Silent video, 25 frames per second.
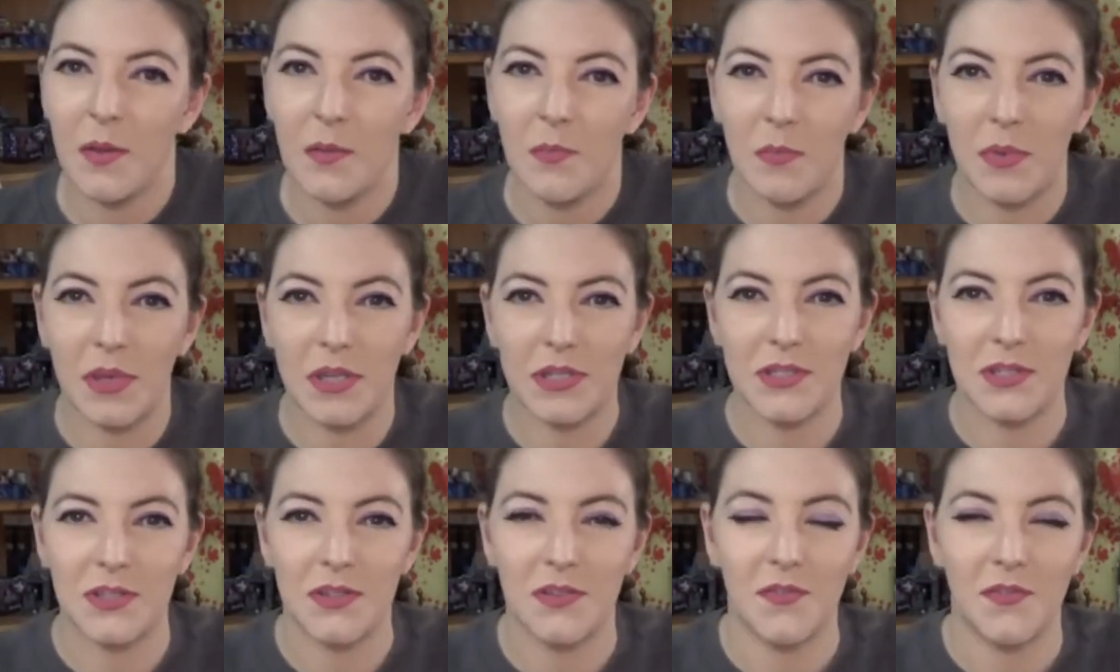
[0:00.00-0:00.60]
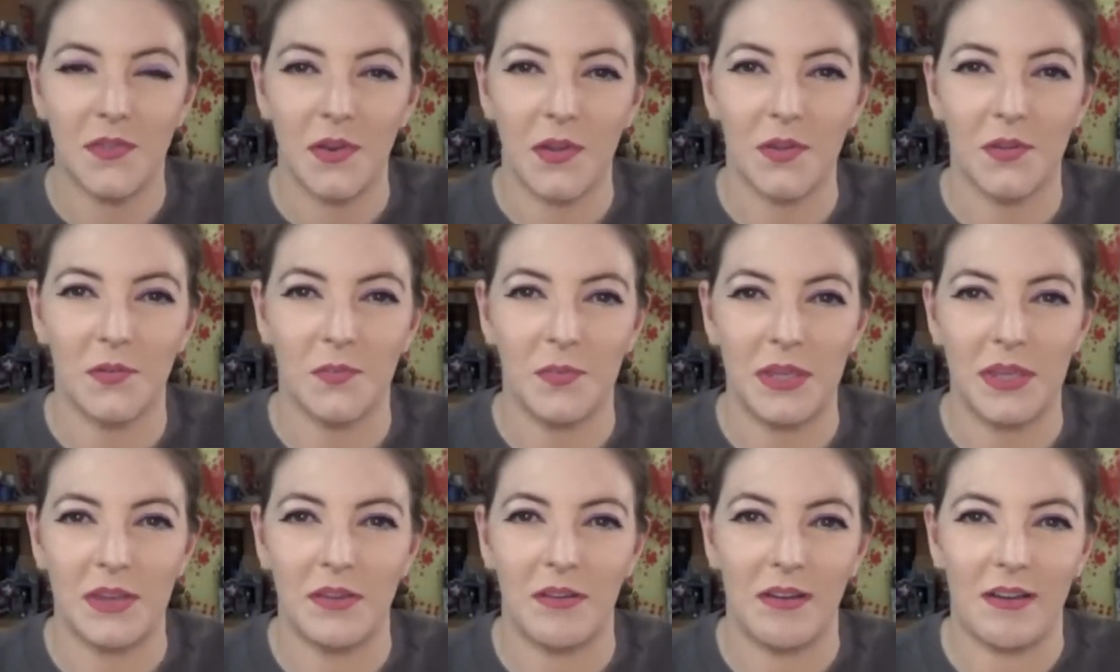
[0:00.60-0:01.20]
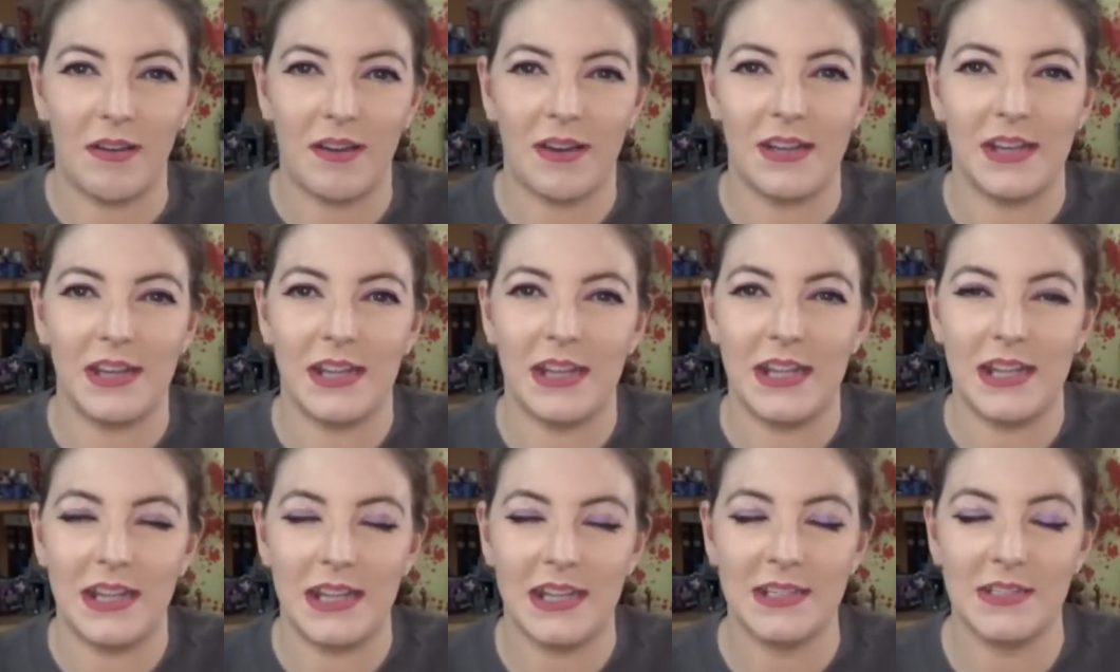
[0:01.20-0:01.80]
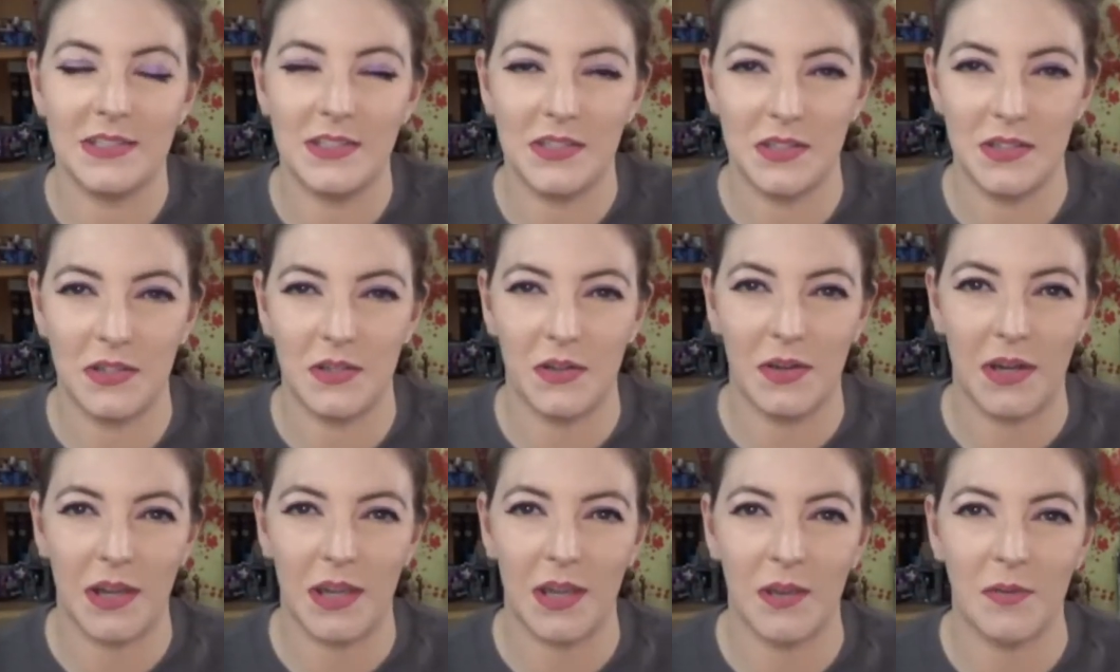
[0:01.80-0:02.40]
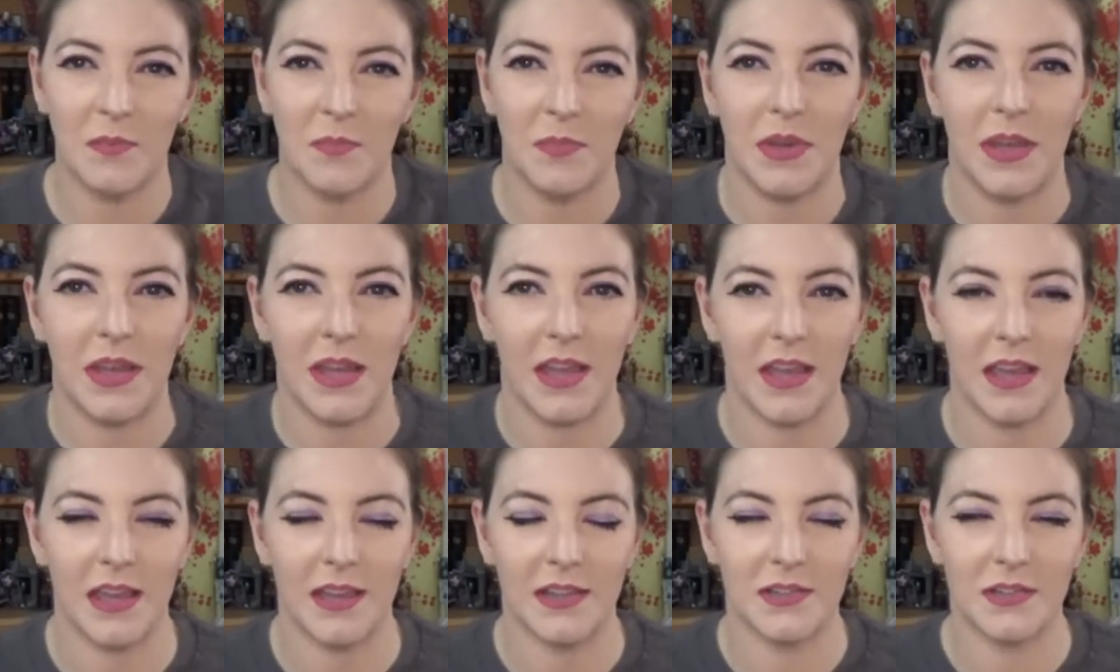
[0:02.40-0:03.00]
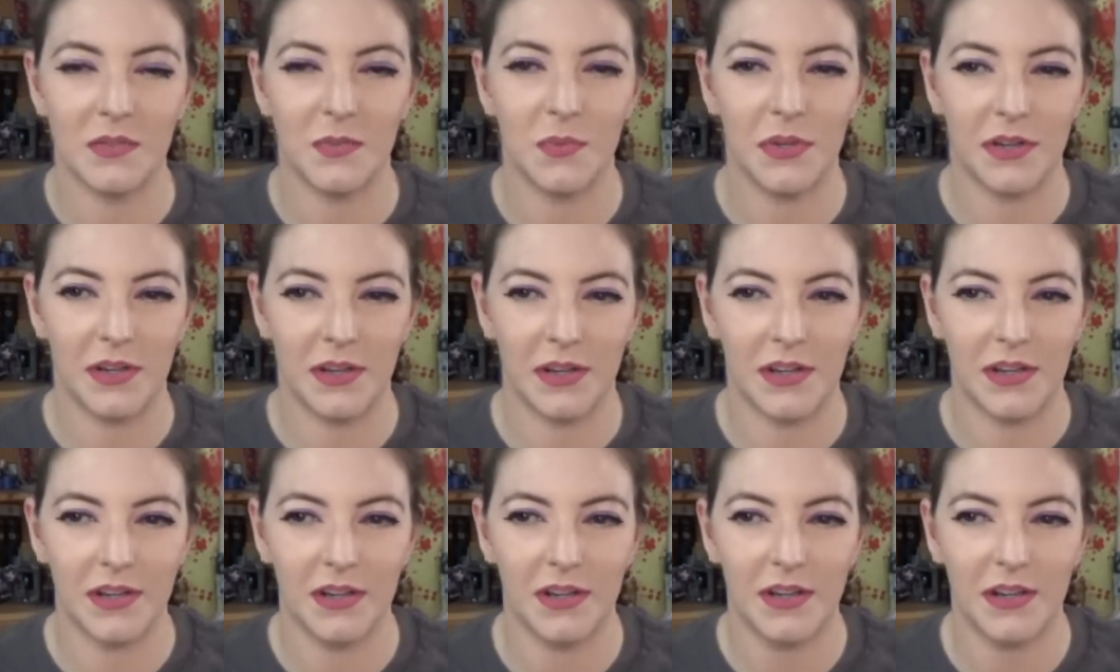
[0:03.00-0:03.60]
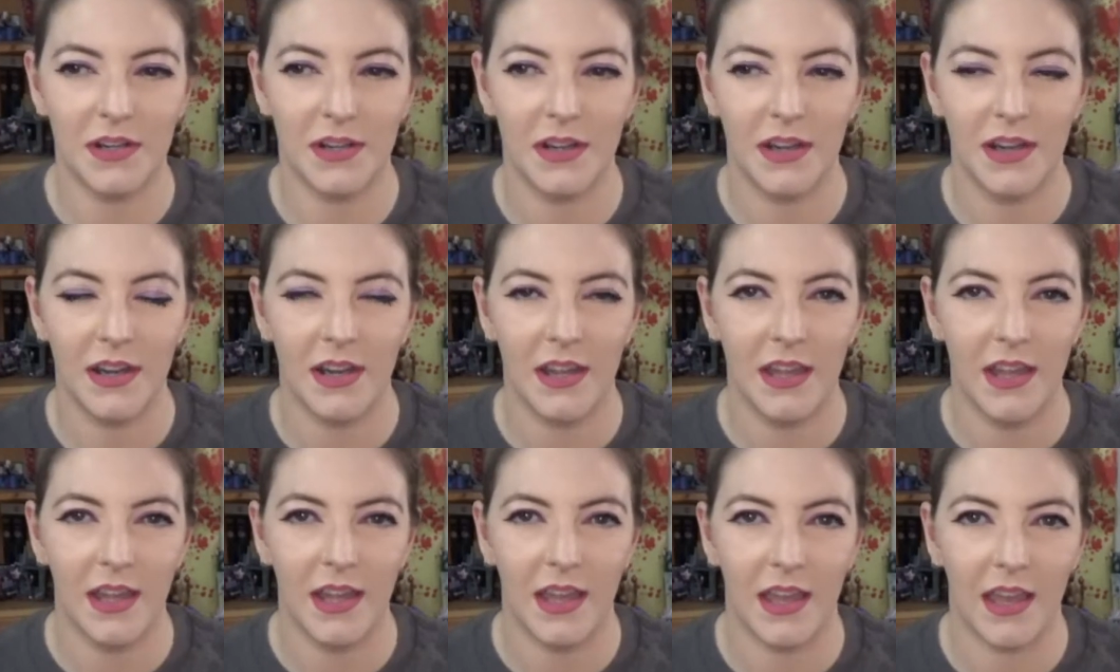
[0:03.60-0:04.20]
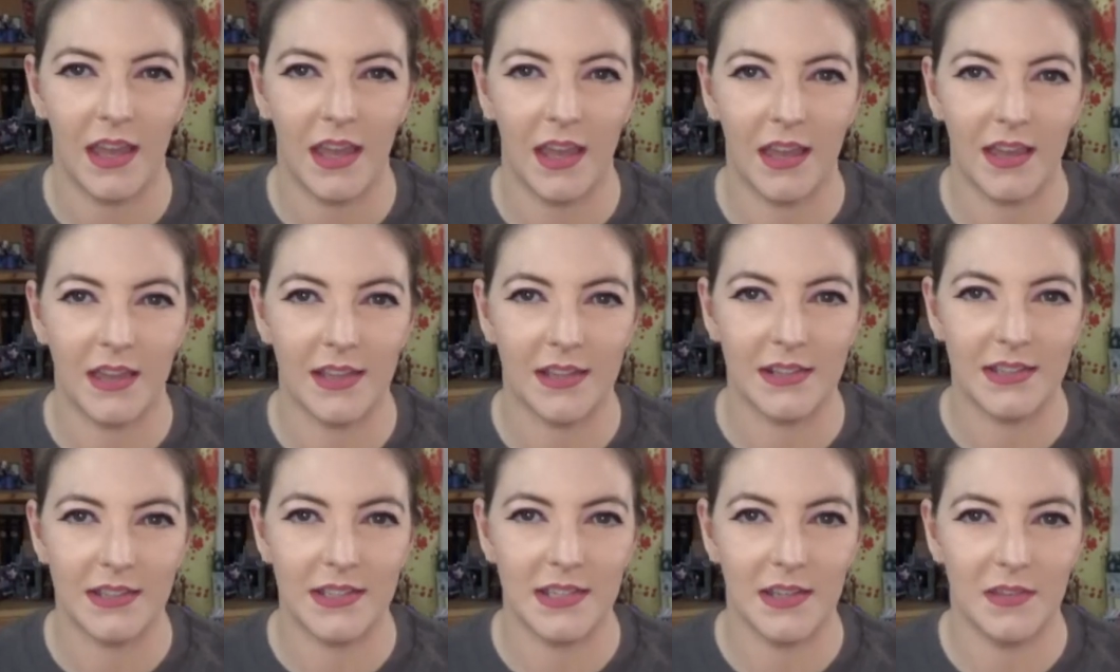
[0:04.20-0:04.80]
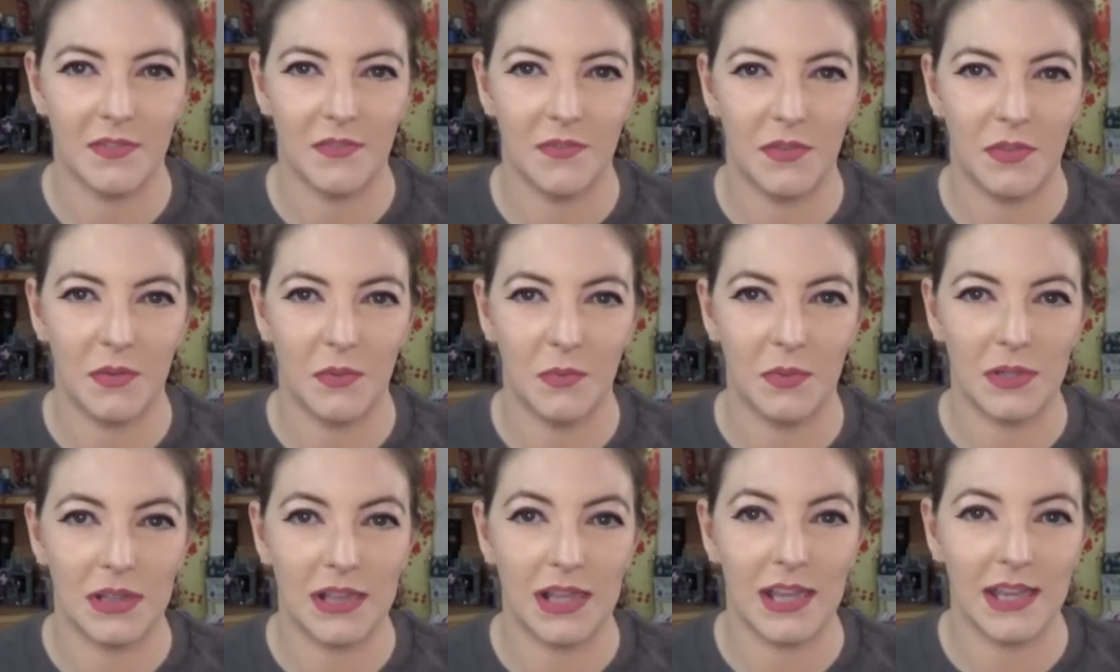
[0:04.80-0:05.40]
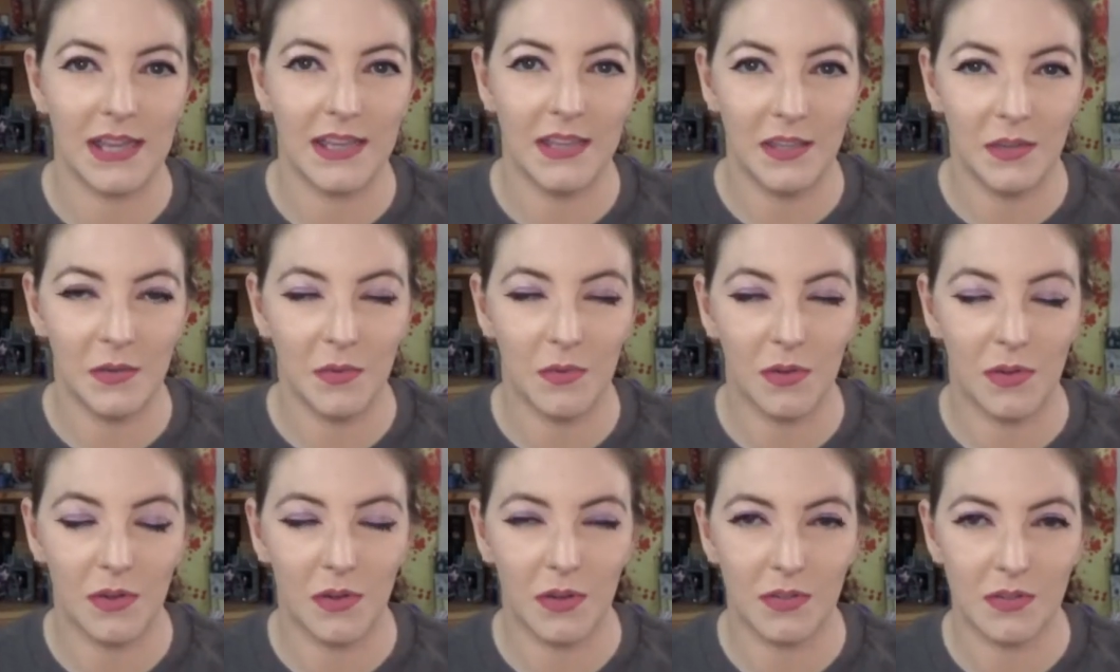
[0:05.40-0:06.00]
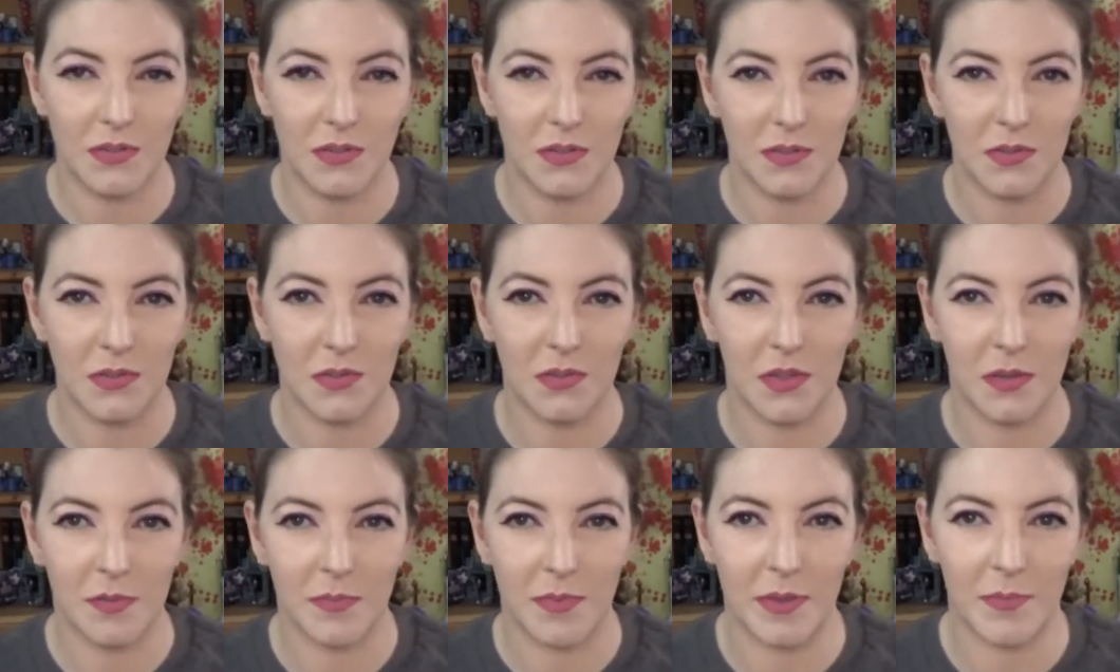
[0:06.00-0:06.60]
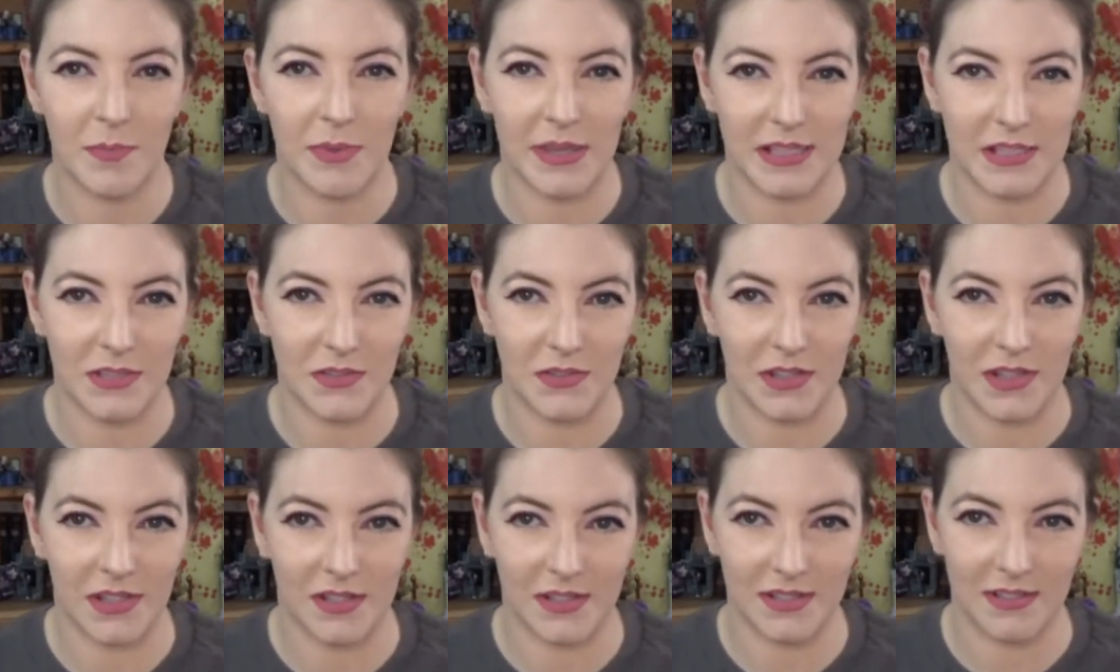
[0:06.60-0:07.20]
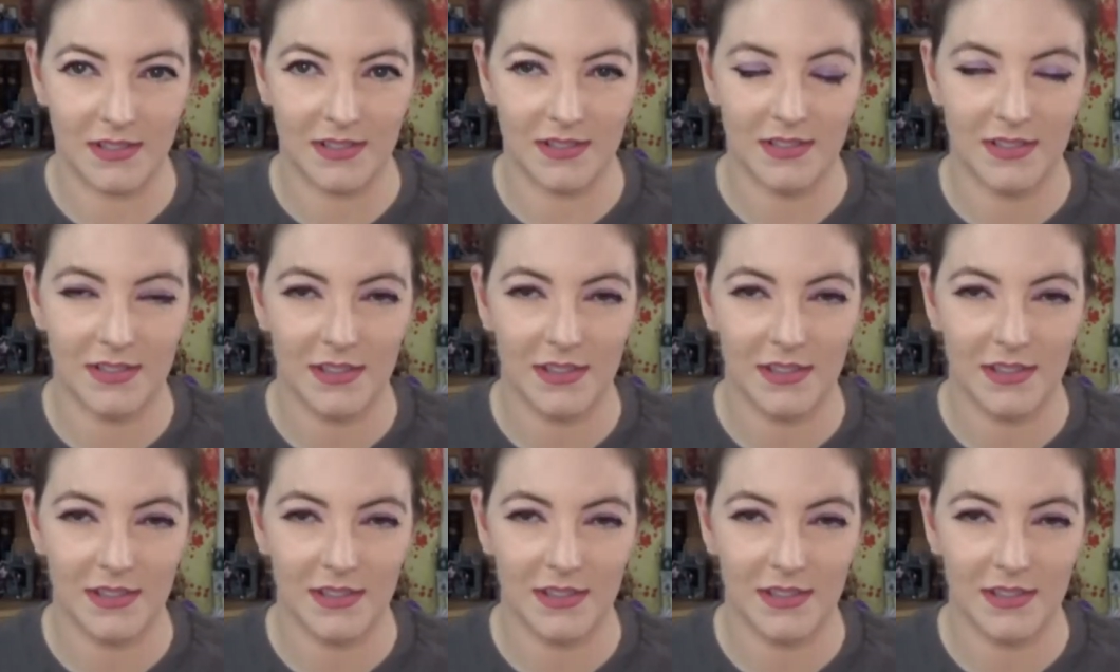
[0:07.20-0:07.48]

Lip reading: Make sure to follow me on Instagram and Twitter, and if you would like, you could also join my Patreon.